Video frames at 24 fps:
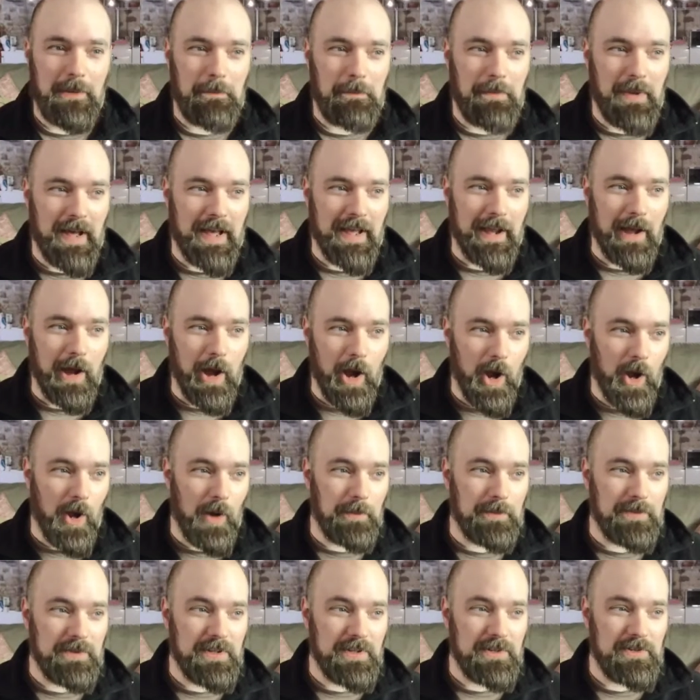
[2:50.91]
buy
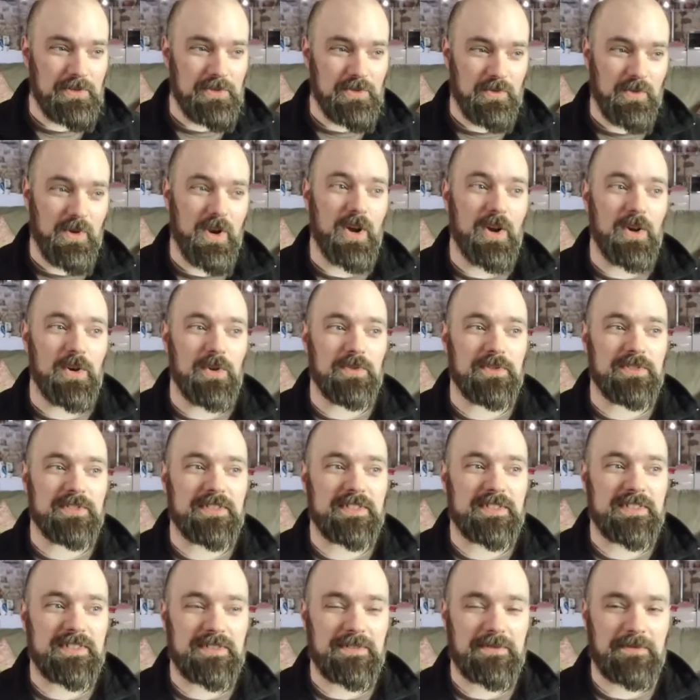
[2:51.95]
armed
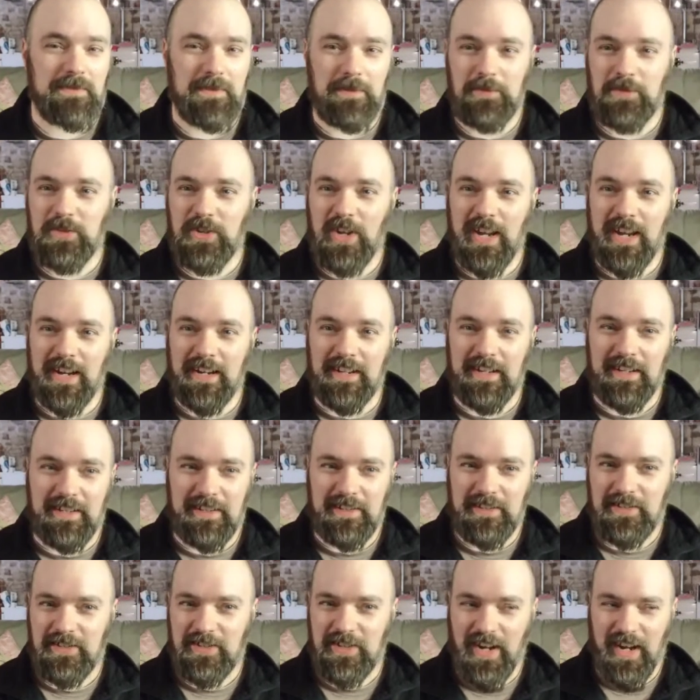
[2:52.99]
drones from China,
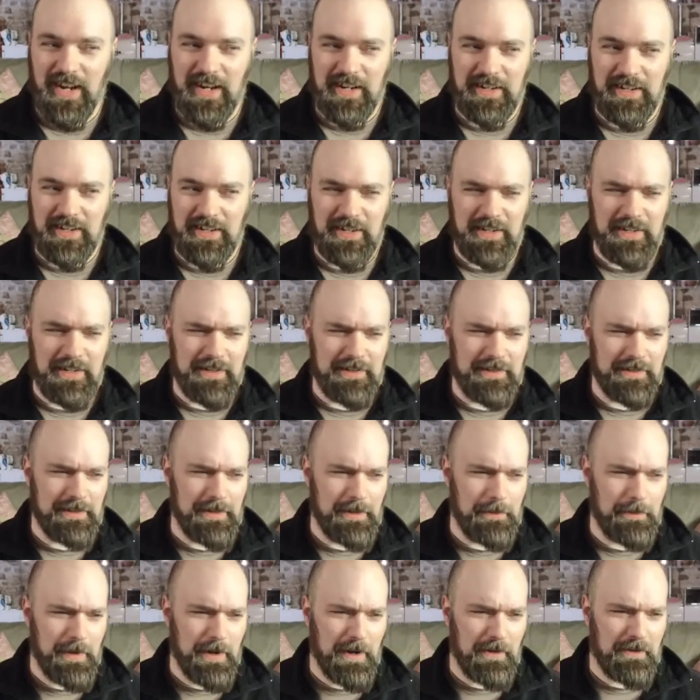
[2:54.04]
and China
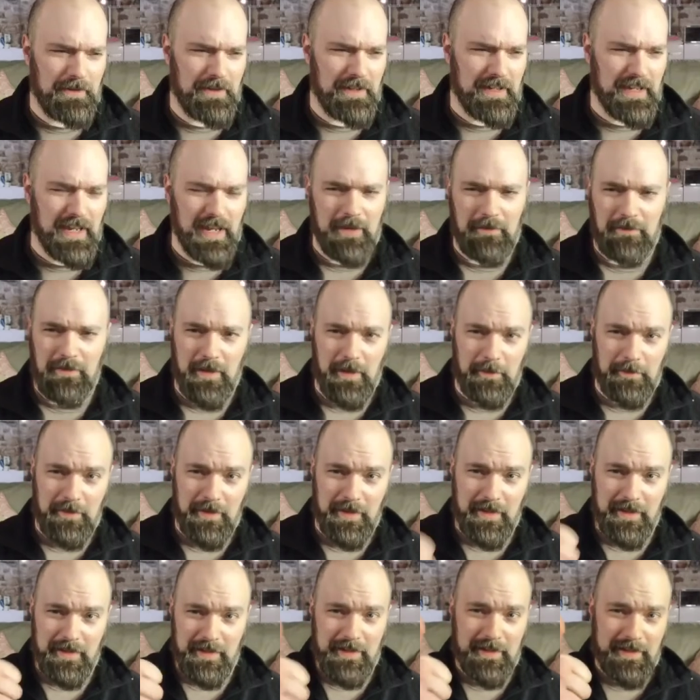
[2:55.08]
apparently gave them
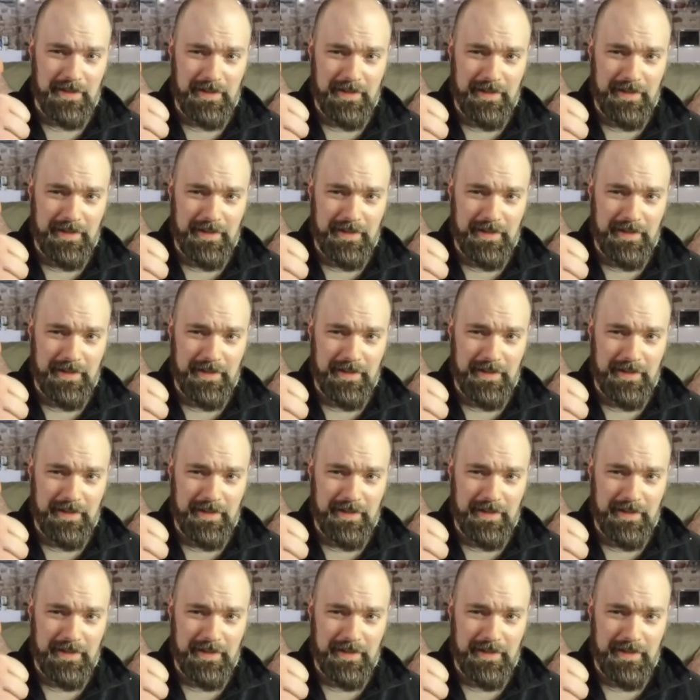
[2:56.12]
the